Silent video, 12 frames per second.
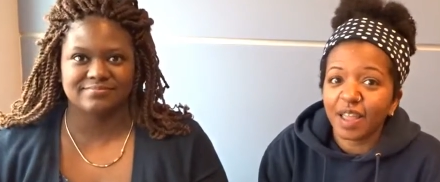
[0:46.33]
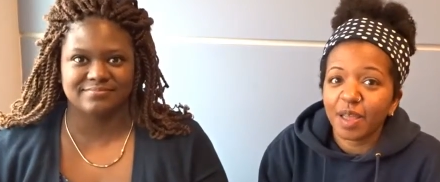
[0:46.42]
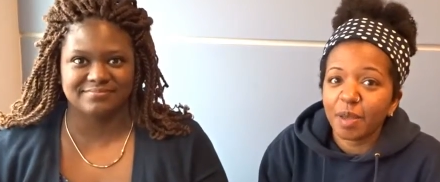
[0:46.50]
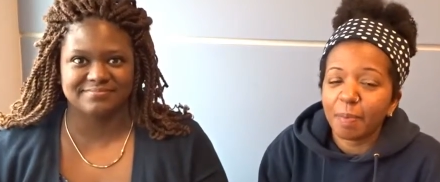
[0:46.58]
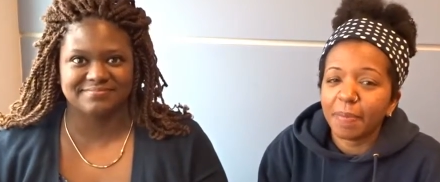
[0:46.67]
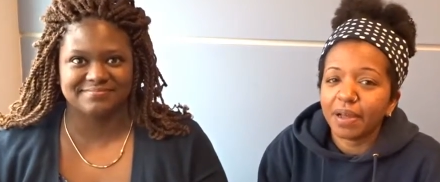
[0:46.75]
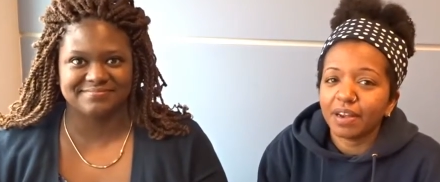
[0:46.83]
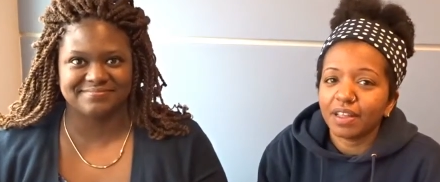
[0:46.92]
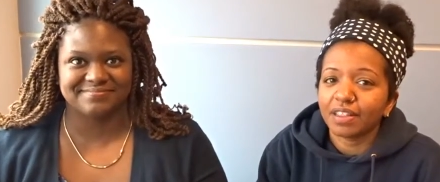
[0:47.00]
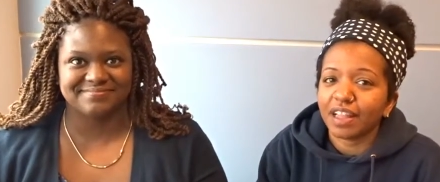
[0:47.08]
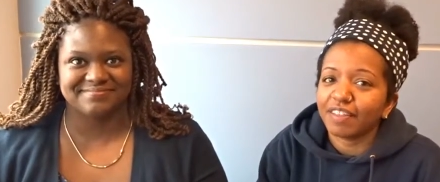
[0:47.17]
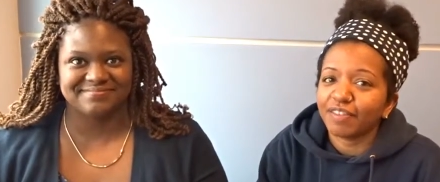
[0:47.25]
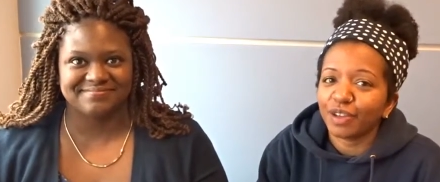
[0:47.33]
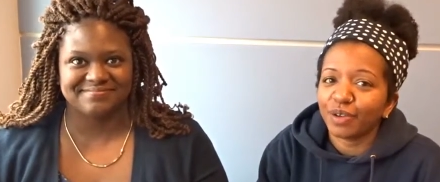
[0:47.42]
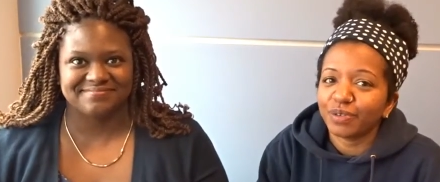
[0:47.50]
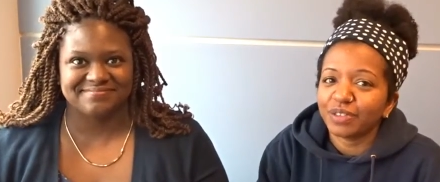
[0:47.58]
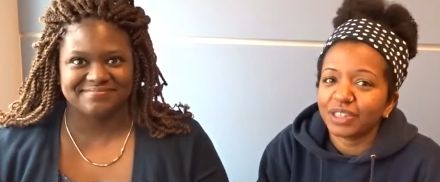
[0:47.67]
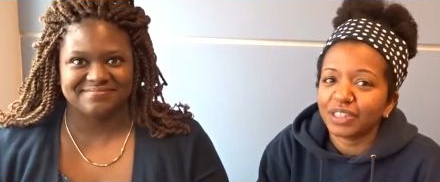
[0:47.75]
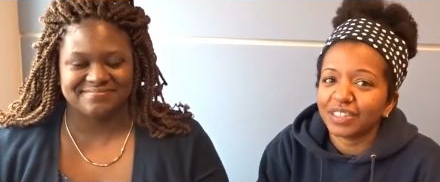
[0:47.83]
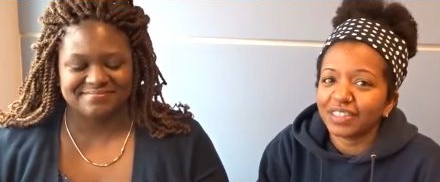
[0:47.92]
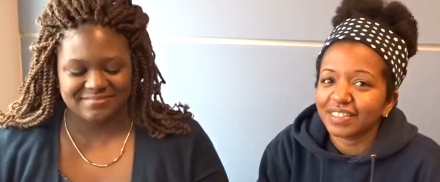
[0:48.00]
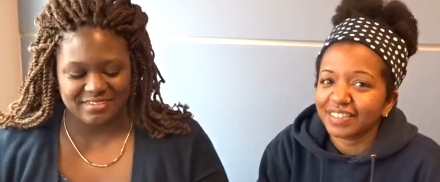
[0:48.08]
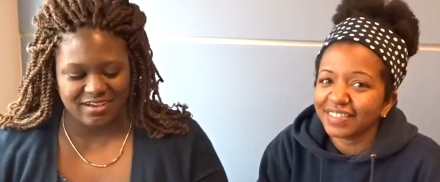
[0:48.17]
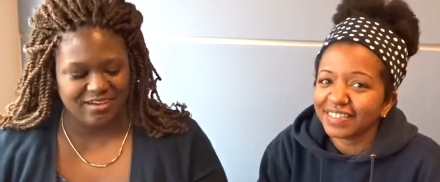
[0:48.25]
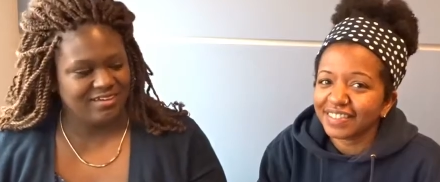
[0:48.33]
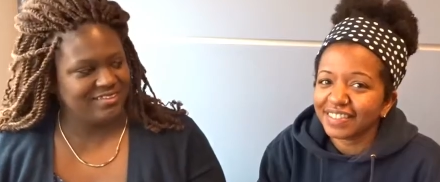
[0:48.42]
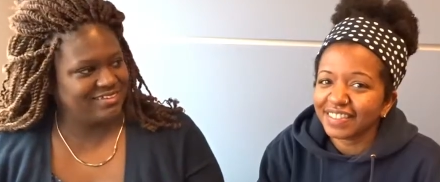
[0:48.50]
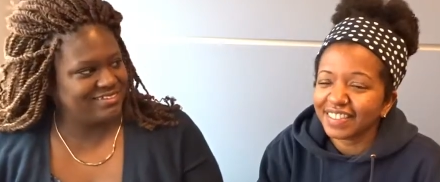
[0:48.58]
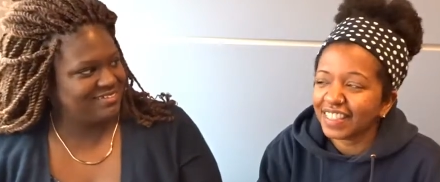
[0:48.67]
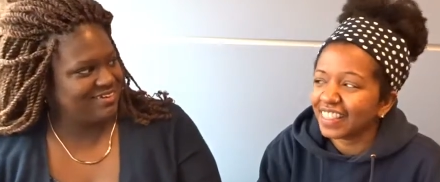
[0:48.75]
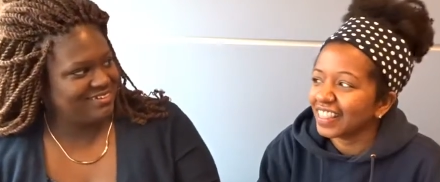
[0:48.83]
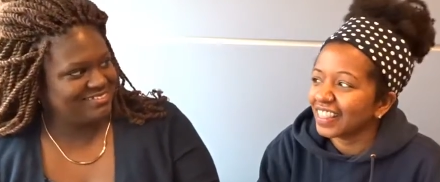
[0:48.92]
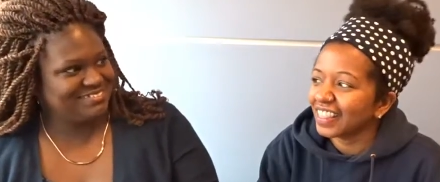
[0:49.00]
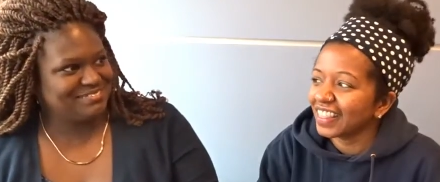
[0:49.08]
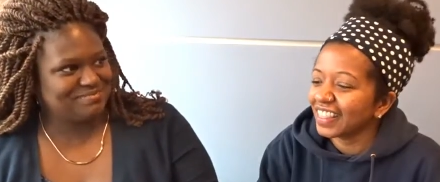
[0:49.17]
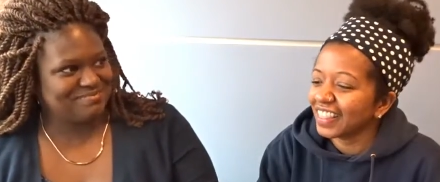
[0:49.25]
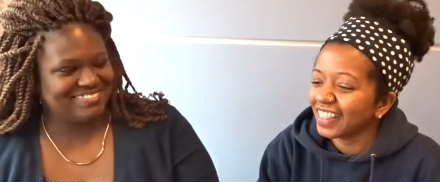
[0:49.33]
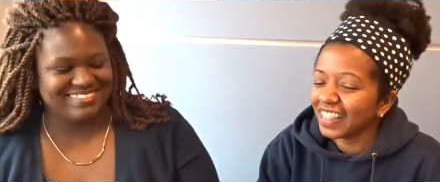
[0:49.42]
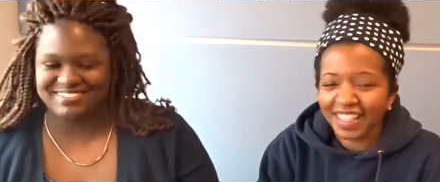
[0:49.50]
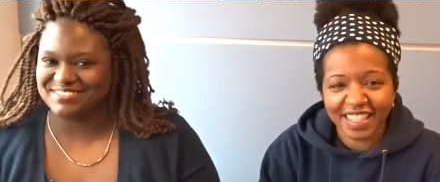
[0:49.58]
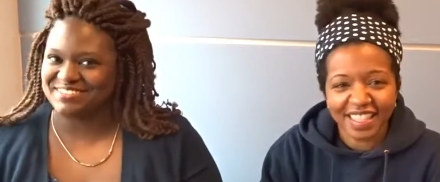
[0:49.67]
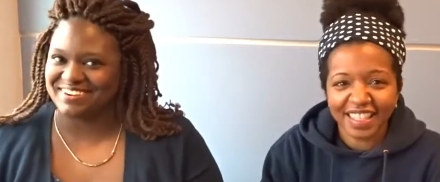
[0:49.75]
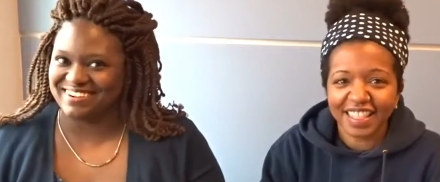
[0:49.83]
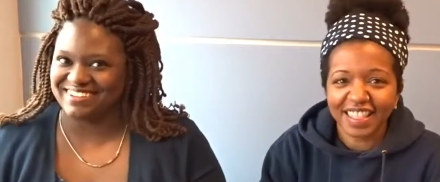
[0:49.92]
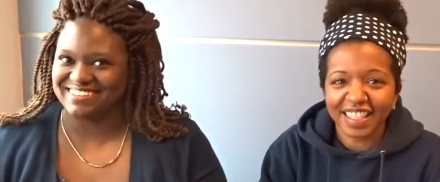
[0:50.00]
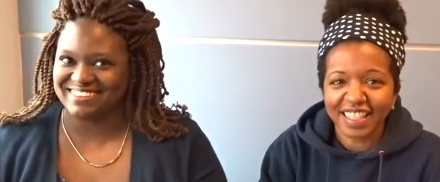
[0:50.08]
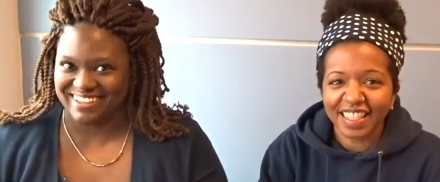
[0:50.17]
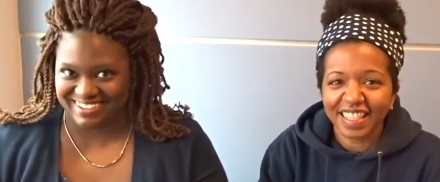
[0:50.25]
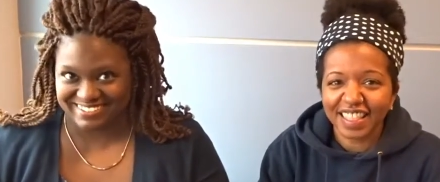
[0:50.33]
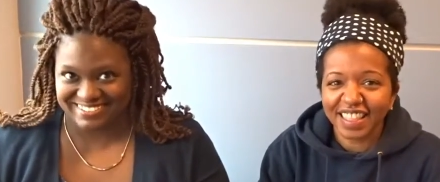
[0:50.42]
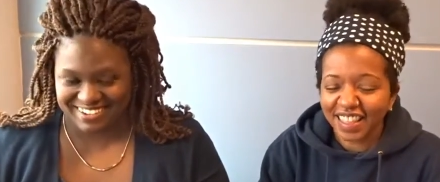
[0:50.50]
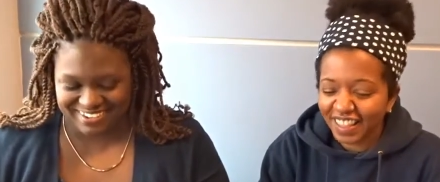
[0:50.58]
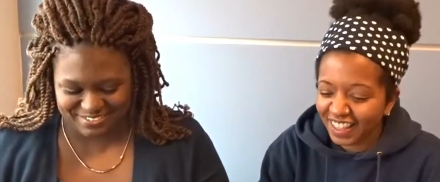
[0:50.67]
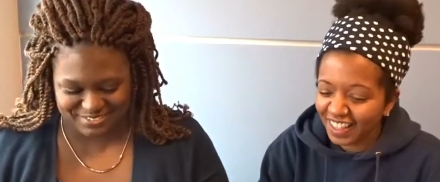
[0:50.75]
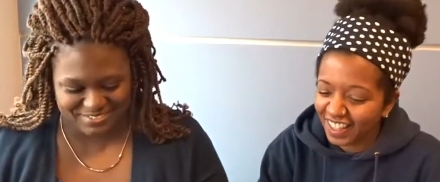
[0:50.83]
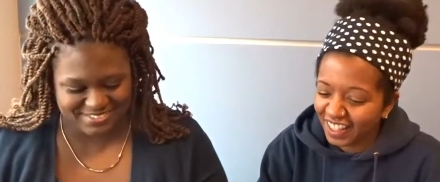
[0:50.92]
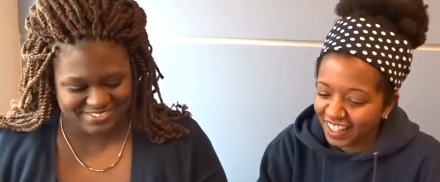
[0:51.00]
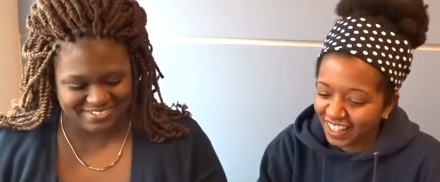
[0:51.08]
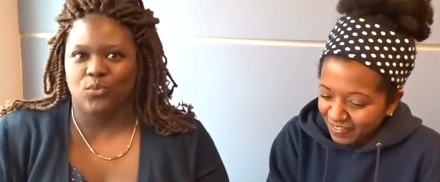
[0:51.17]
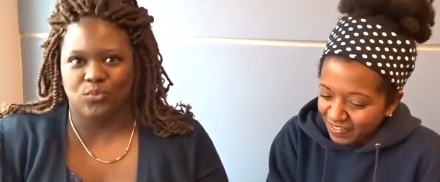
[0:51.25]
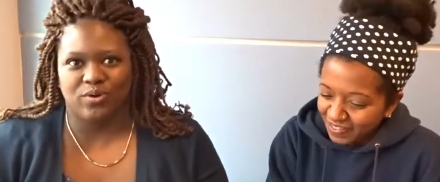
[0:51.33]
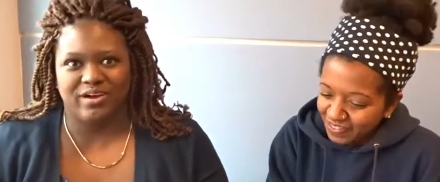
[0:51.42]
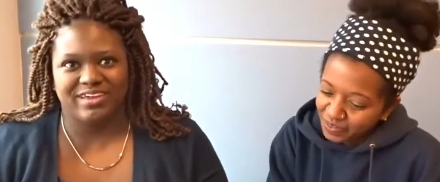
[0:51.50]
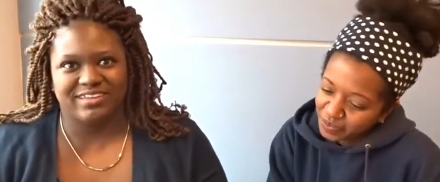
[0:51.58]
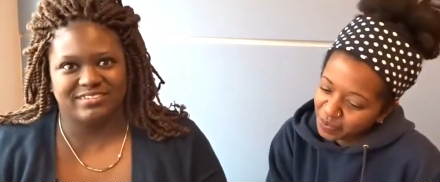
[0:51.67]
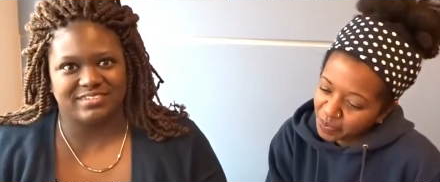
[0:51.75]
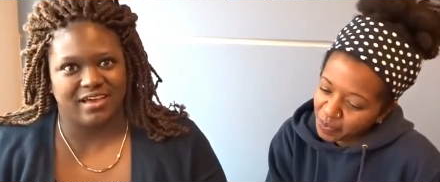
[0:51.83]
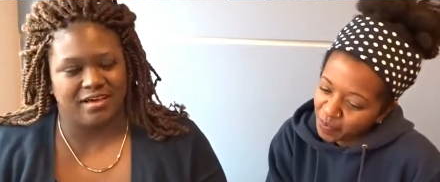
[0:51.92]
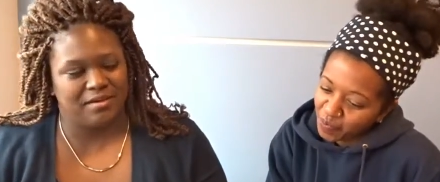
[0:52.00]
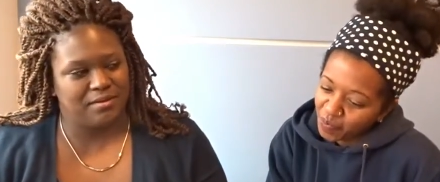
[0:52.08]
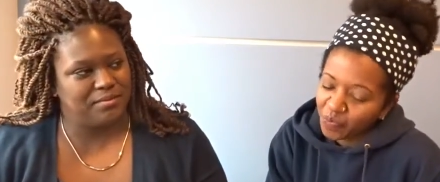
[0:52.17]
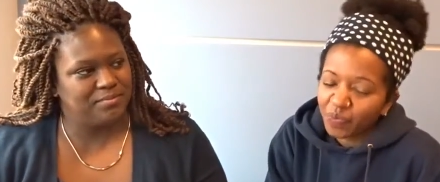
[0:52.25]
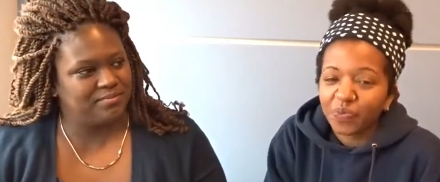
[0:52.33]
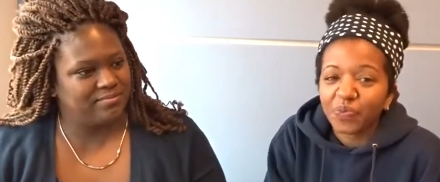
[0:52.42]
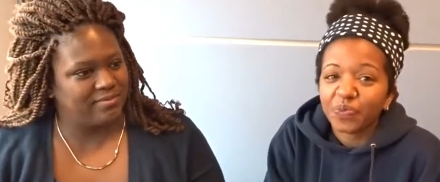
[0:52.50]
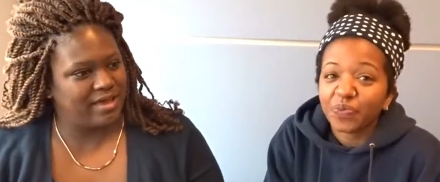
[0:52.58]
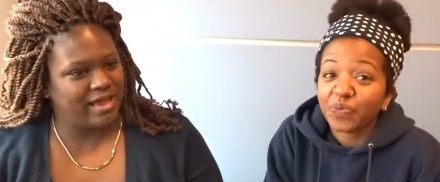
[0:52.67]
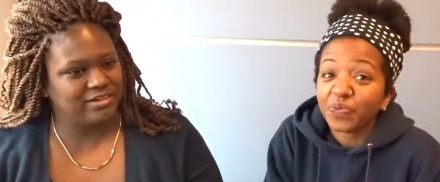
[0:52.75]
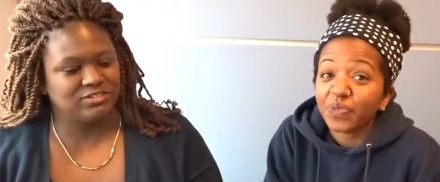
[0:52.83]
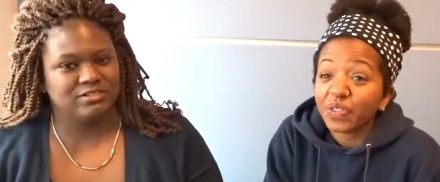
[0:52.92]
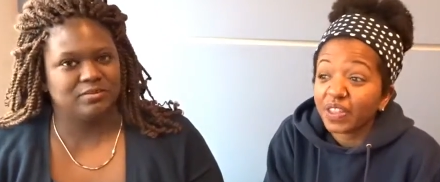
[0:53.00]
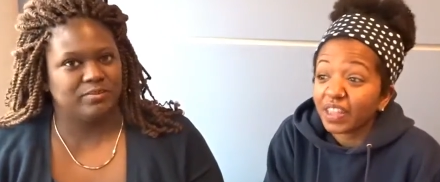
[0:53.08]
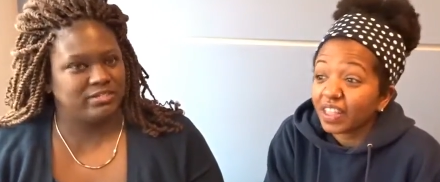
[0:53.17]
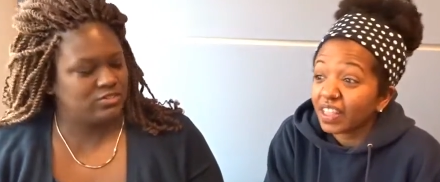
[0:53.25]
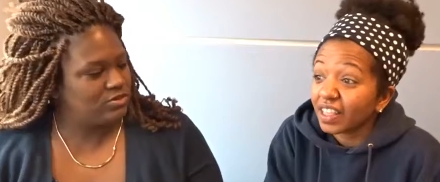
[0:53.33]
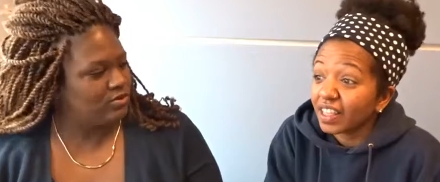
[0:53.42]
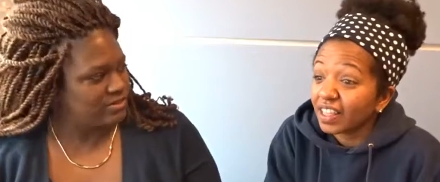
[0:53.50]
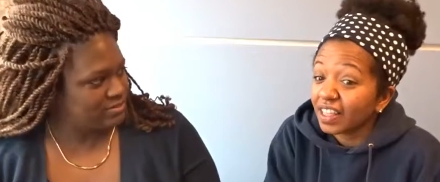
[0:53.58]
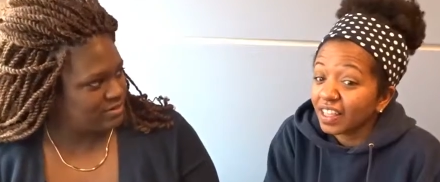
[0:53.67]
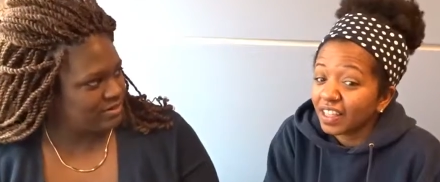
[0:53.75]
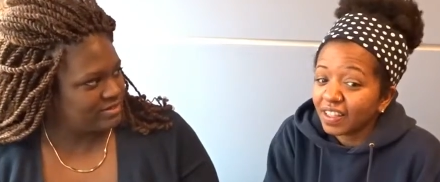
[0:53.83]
Speaker 1: a budding life coach.
Speaker 2: Oh, that's awesome. Those are a lot of titles. What um, actually made you go into